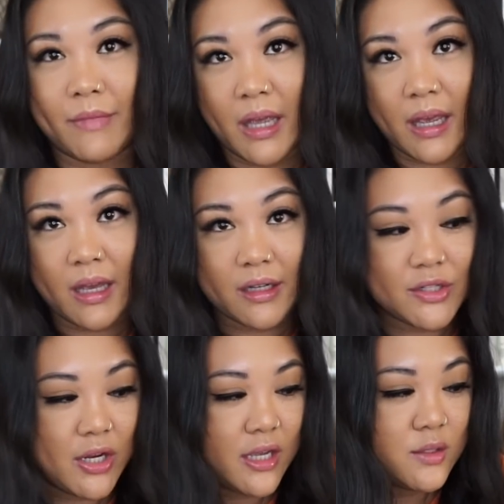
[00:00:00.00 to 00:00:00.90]
I had a
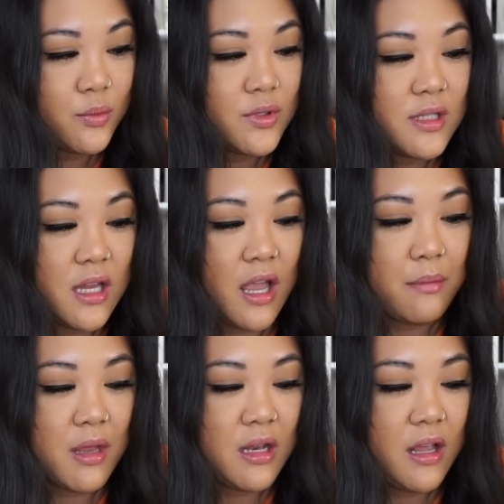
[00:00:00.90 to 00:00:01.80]
chance. We'll see. I
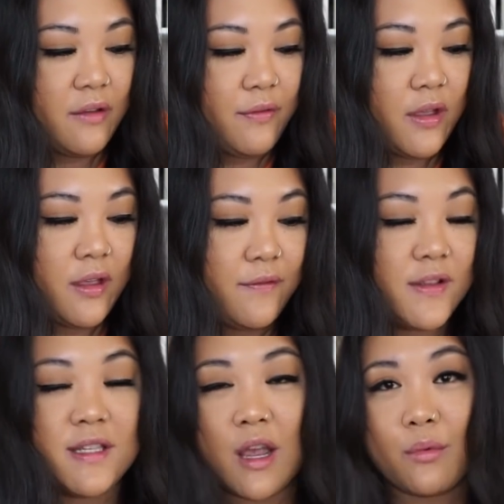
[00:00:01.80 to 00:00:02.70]
mean, if
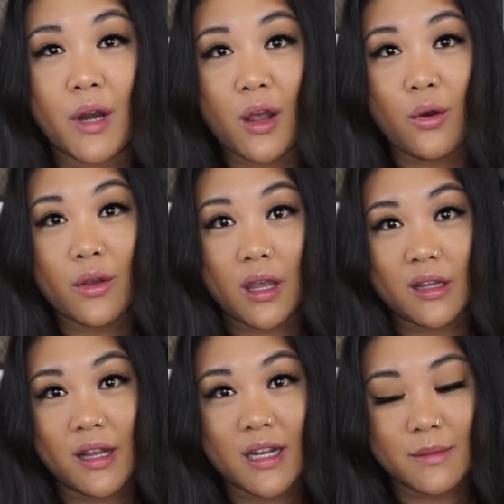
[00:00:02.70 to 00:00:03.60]
it's there when I go
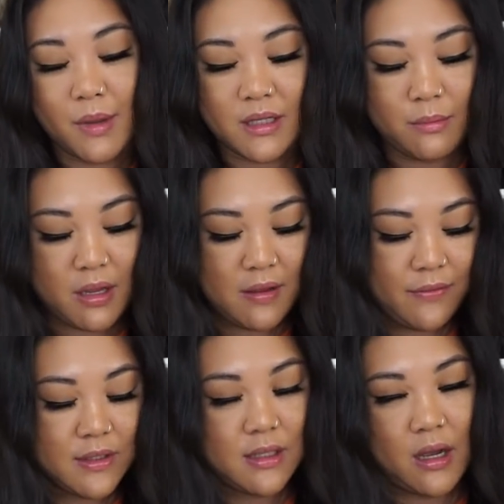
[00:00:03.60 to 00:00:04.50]
again, then it's meant to be.
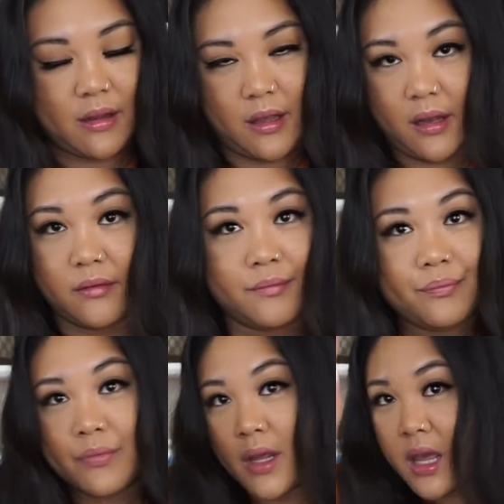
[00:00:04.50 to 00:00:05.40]
If it's not, then
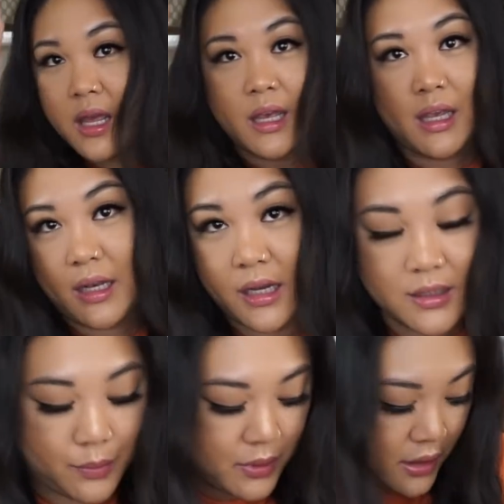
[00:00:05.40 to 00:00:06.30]
it
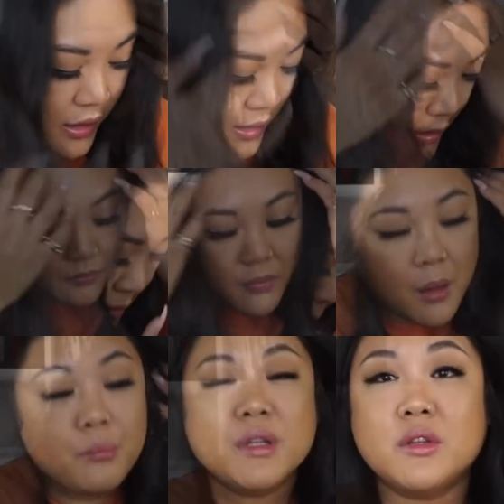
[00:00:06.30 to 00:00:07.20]
is what it is.
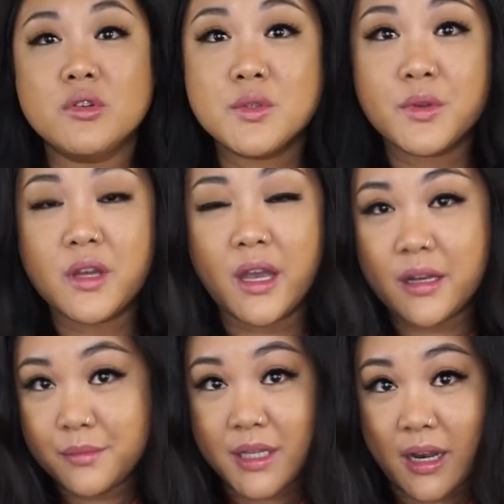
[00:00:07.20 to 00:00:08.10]
But those were the
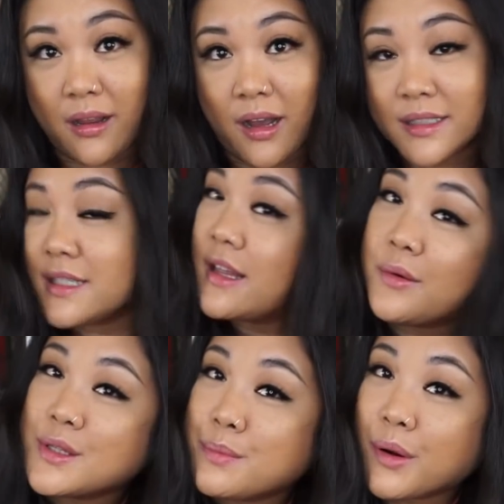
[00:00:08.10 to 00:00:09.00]
items that I got.
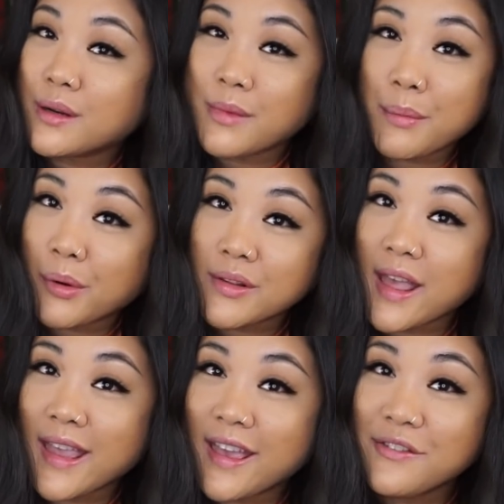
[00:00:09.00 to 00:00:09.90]
That was part of my
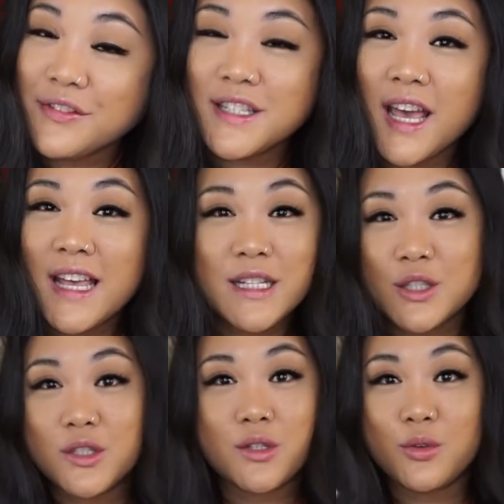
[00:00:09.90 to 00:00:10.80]
birthday gift
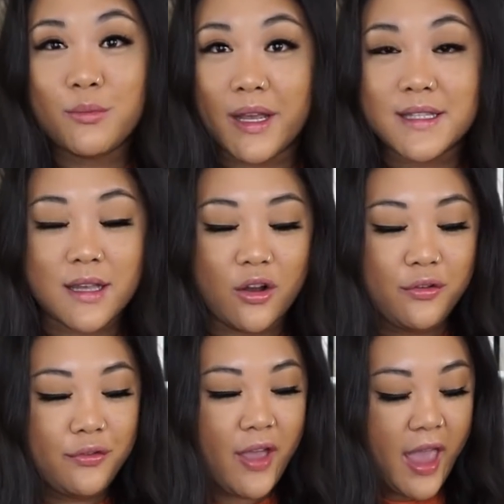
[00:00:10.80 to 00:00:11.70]
to
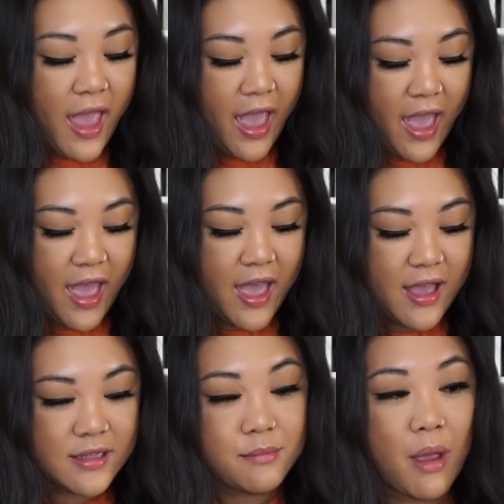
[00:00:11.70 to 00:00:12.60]
myself.
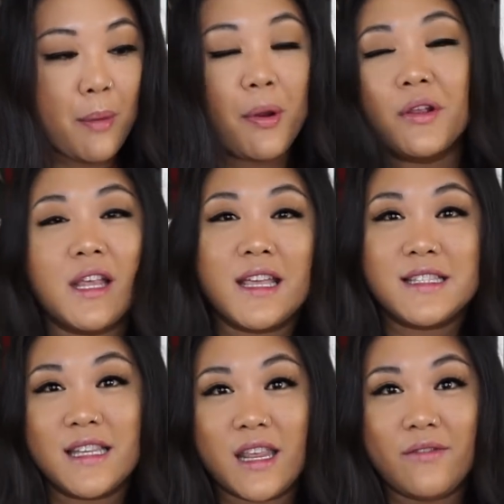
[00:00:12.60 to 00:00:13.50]
And my birthday
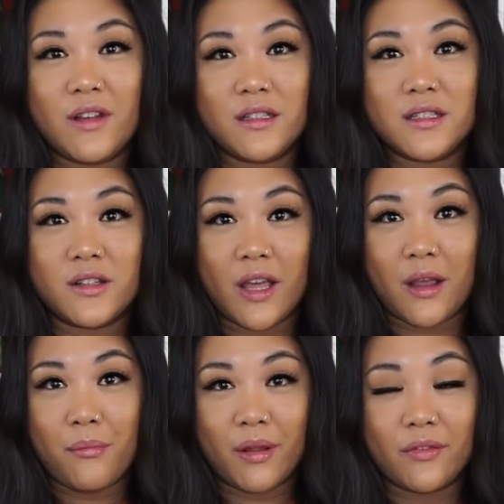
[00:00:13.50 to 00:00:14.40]
isn't even until like
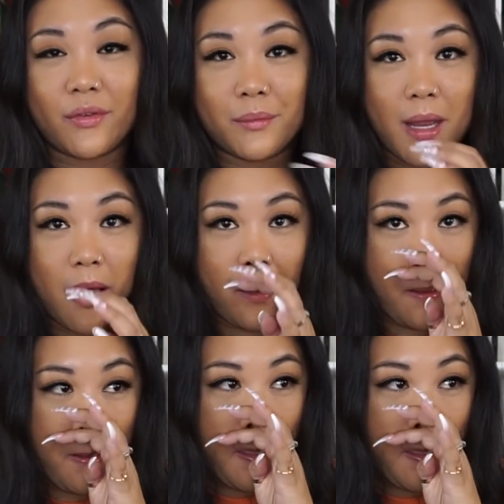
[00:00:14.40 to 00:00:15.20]
a month from now.